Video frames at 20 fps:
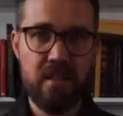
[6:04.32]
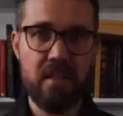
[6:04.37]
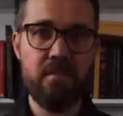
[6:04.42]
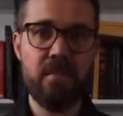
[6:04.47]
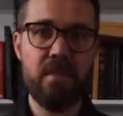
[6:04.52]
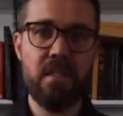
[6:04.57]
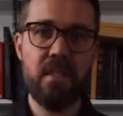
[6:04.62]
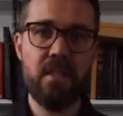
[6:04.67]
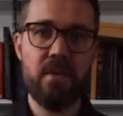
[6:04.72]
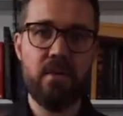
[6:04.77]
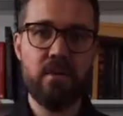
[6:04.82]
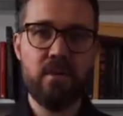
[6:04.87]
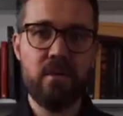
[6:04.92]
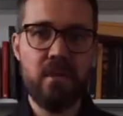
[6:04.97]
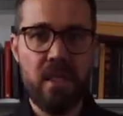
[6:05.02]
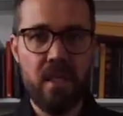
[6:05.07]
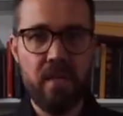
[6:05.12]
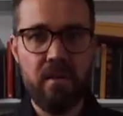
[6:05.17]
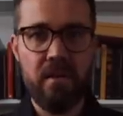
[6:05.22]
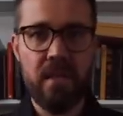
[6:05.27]
somebody who's
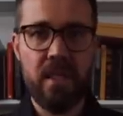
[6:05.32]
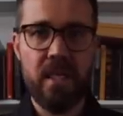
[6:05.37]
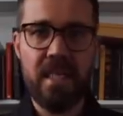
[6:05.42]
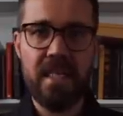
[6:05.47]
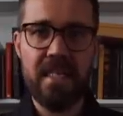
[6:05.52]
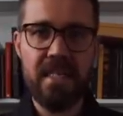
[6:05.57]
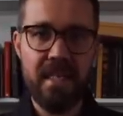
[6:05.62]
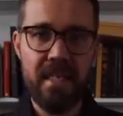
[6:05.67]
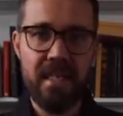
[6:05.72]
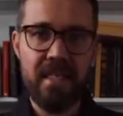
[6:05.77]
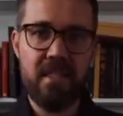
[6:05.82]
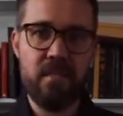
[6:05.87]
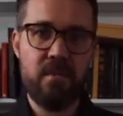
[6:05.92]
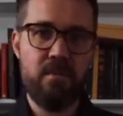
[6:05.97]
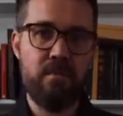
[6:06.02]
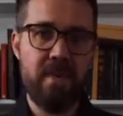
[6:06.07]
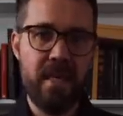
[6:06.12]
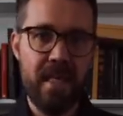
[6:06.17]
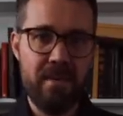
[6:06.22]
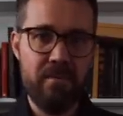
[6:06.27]
carrying a nice
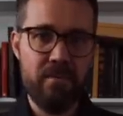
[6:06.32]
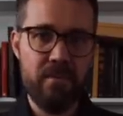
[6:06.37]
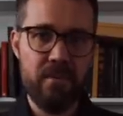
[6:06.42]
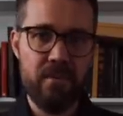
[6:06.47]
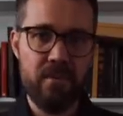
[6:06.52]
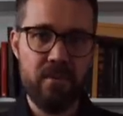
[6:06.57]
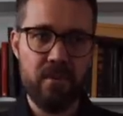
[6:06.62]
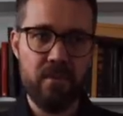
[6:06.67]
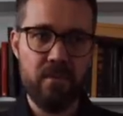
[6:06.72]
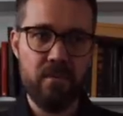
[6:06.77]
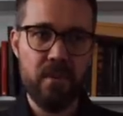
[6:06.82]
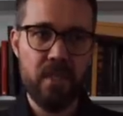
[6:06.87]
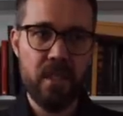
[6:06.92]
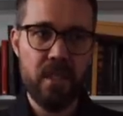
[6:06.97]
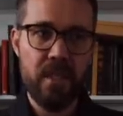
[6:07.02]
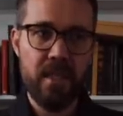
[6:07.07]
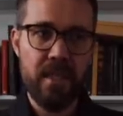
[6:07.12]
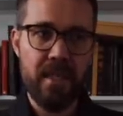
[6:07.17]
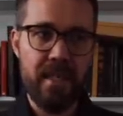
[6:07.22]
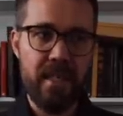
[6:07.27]
pen with them,
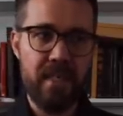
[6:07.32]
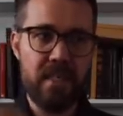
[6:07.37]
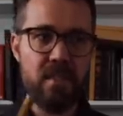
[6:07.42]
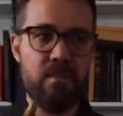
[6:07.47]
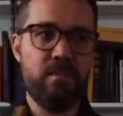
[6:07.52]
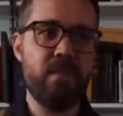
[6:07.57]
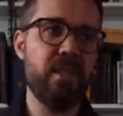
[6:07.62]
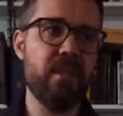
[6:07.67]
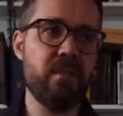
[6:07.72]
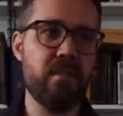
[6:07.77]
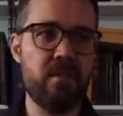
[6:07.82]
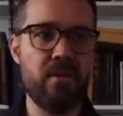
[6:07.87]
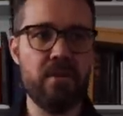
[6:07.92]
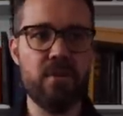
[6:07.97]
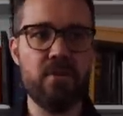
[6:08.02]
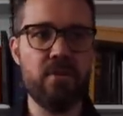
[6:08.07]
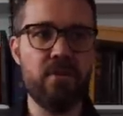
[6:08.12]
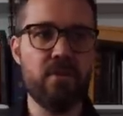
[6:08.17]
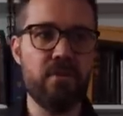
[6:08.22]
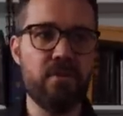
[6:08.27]
it speaks
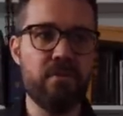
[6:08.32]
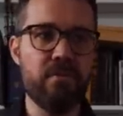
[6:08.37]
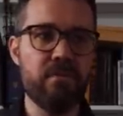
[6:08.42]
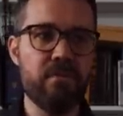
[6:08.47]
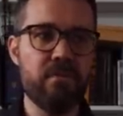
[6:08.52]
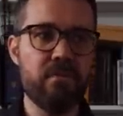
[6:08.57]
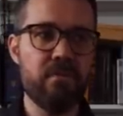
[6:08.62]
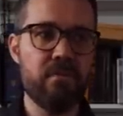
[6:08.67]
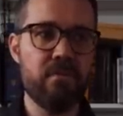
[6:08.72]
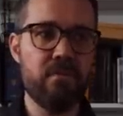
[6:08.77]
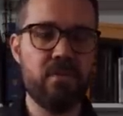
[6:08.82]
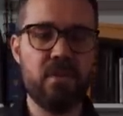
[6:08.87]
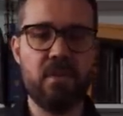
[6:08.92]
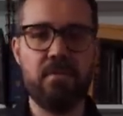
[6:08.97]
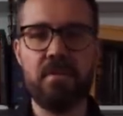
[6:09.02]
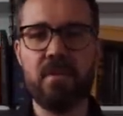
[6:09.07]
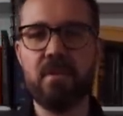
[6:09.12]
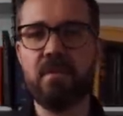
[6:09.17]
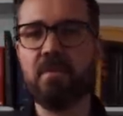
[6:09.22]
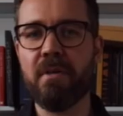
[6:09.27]
to
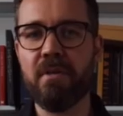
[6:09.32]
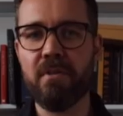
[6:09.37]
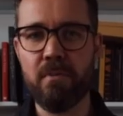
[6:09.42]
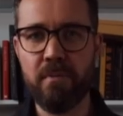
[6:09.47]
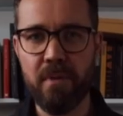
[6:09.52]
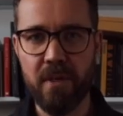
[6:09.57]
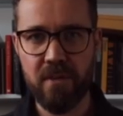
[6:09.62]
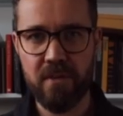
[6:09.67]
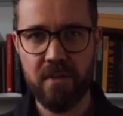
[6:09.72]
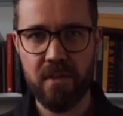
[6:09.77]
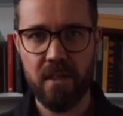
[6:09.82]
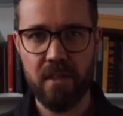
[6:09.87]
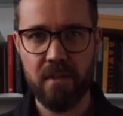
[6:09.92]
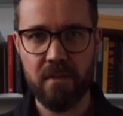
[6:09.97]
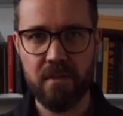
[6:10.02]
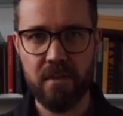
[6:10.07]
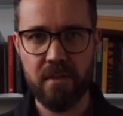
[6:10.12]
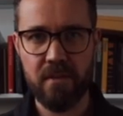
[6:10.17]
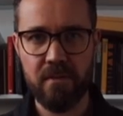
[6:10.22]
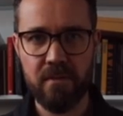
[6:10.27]
something about their
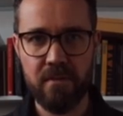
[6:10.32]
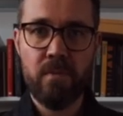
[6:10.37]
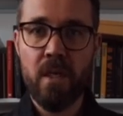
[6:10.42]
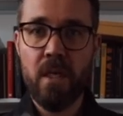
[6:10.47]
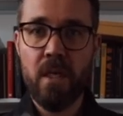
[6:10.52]
personality.